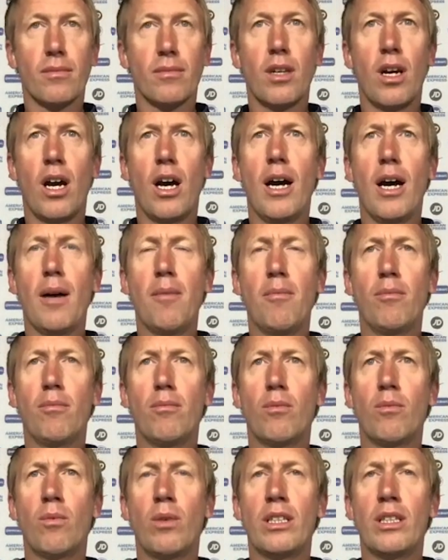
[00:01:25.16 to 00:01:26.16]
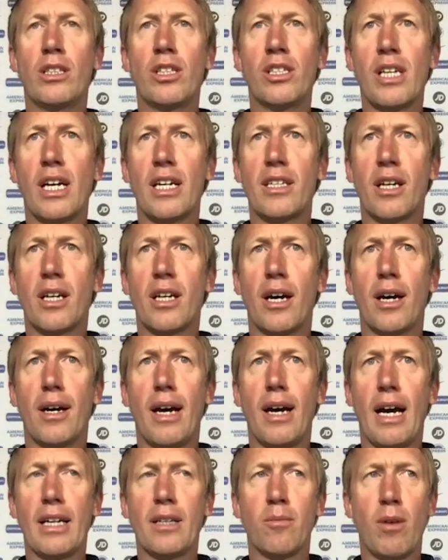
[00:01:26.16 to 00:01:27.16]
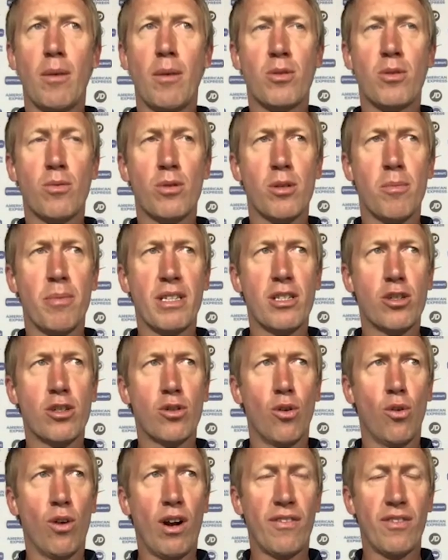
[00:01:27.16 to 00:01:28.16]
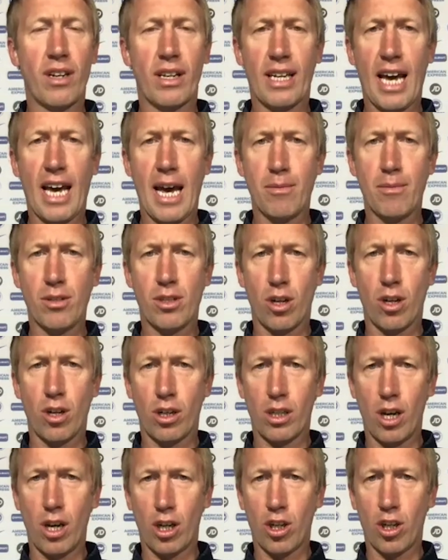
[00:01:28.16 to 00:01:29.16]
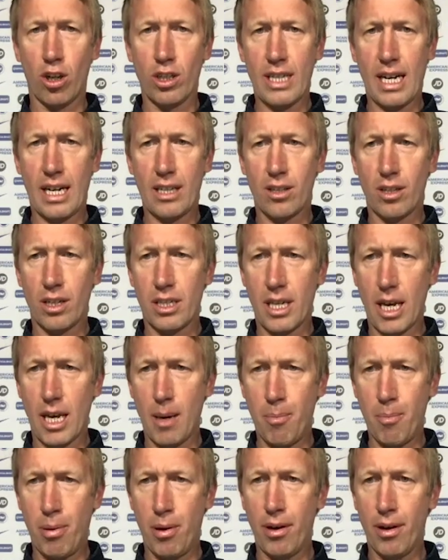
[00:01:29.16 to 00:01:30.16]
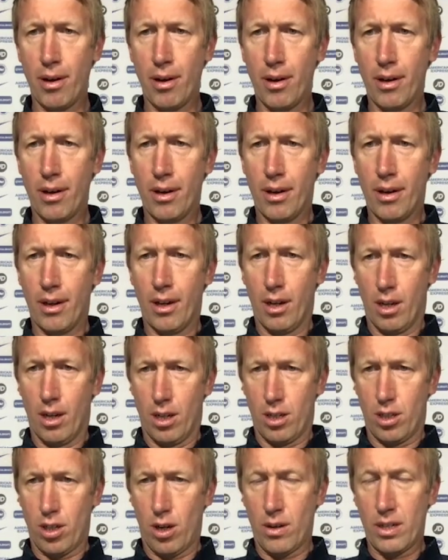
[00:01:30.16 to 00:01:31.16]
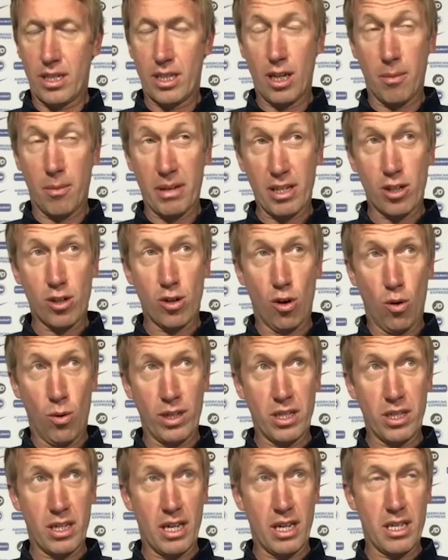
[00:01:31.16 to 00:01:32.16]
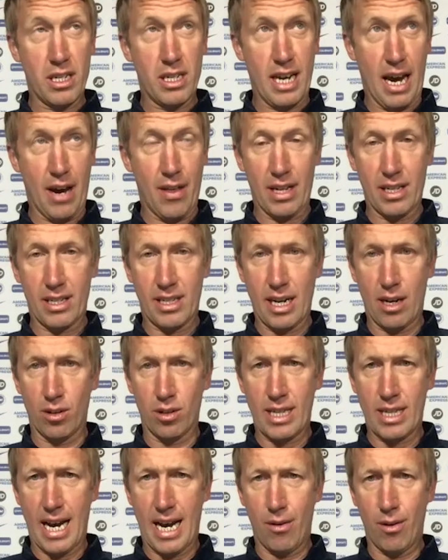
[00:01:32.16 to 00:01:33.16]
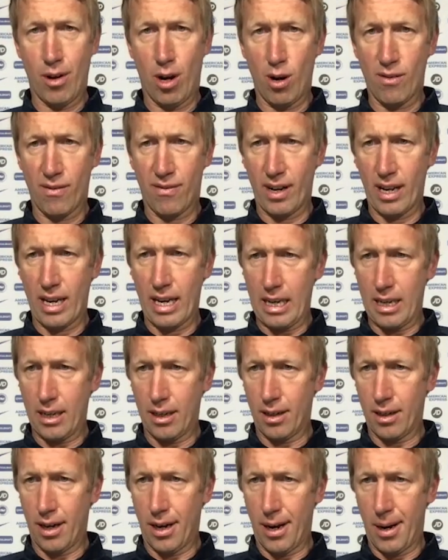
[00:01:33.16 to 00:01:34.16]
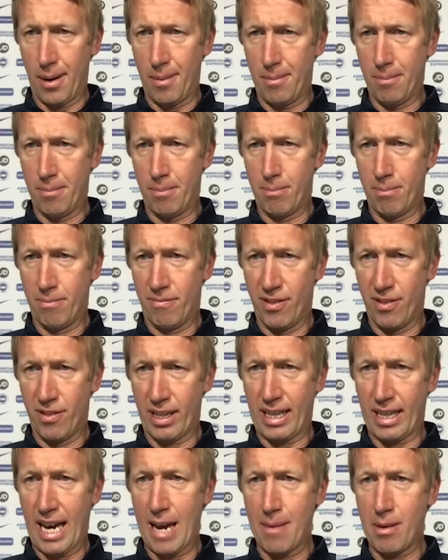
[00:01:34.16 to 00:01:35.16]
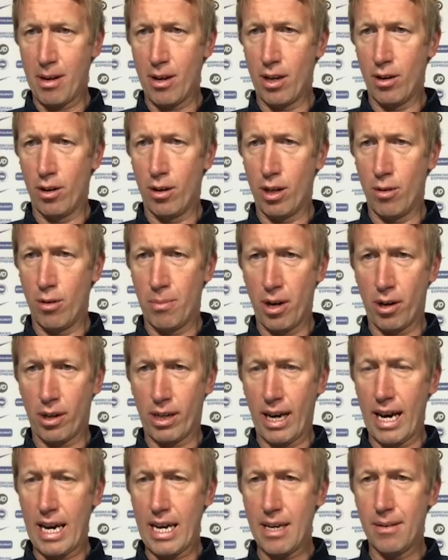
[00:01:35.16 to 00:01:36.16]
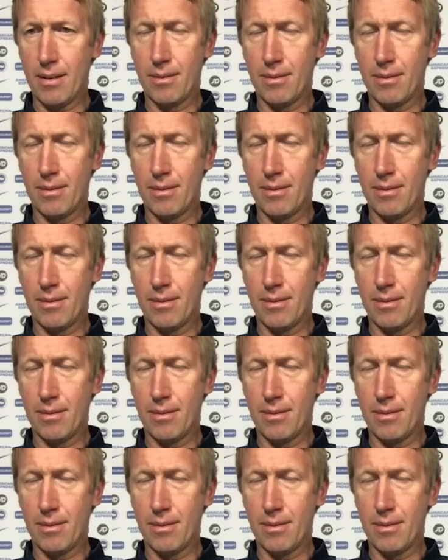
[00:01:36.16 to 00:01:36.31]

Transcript: We just had Adam Webster was a bit sore after the game. He's got a contact on his hip. So he's still a bit sore. We just need to see how that settles down. Hopefully, for the game, he'll be okay.